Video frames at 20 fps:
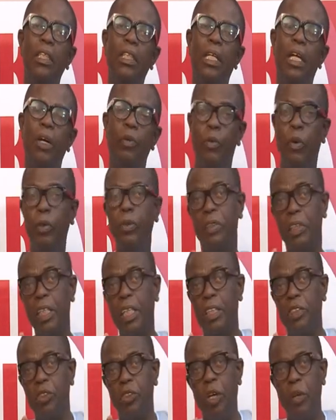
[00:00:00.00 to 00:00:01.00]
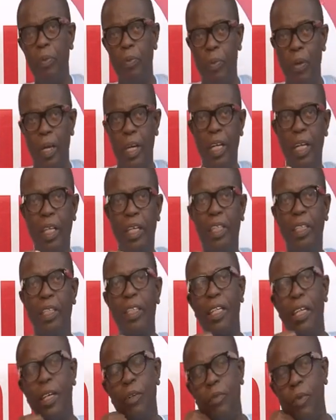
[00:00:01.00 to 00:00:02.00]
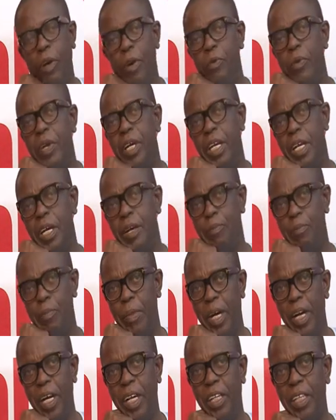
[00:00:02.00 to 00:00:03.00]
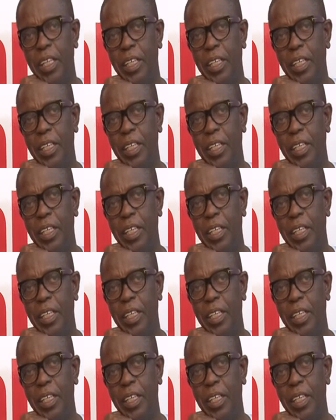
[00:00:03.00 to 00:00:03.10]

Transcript: Uh, we're going to take a short break, and when we come back,